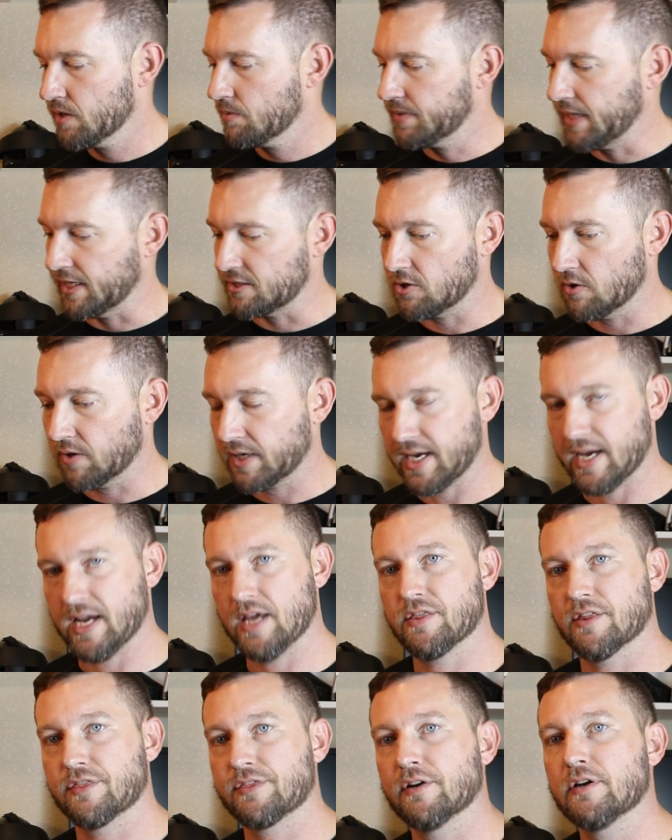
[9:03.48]
That's
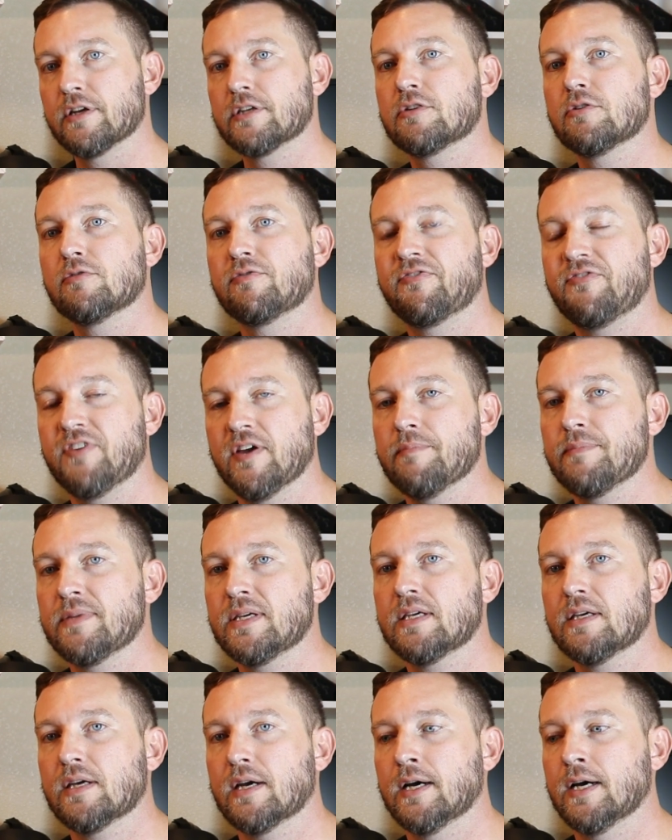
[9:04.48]
okay, the 32 fit
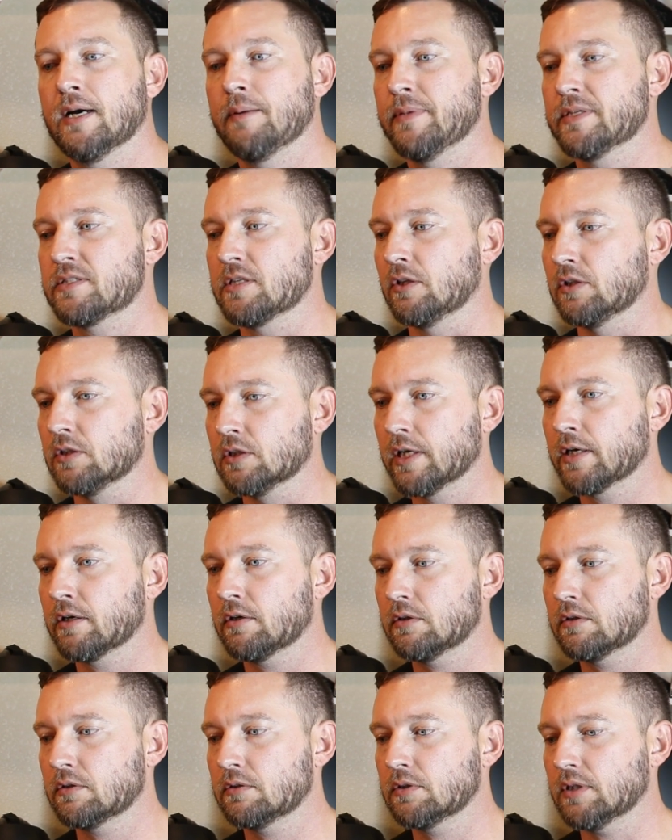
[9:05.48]
me. It's a
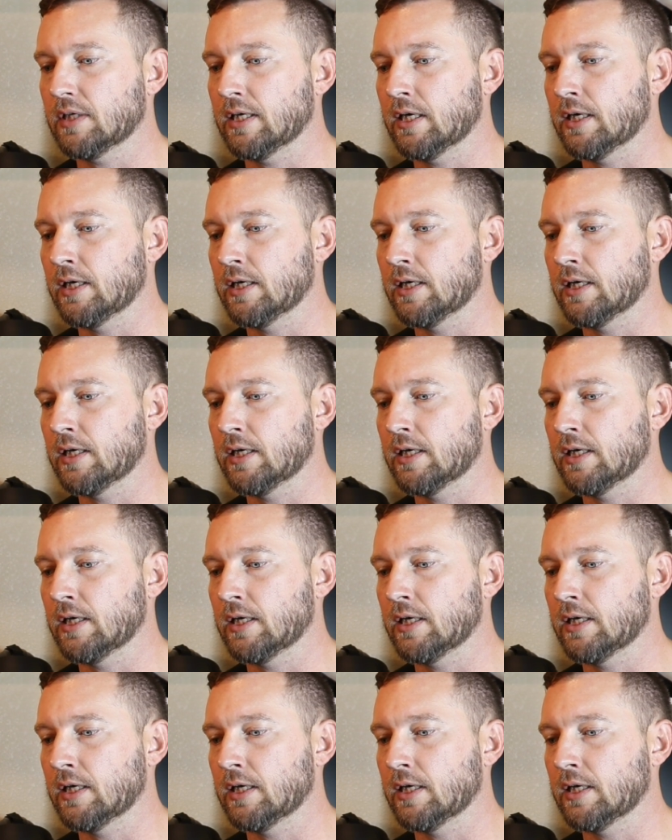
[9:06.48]
little,